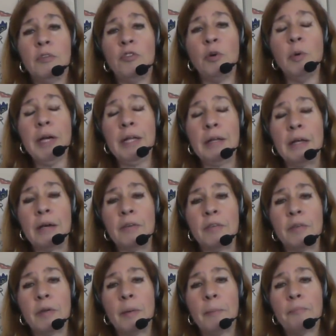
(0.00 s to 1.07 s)
doing
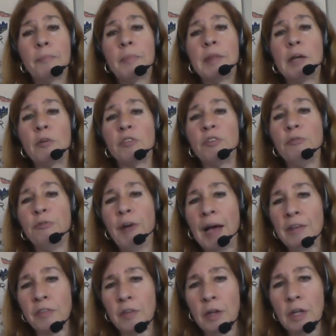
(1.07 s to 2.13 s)
this? There is a
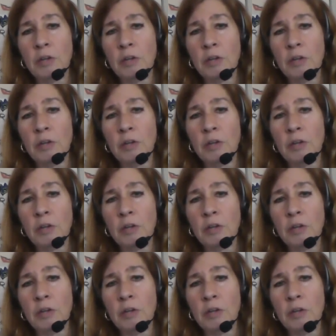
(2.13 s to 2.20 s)
vested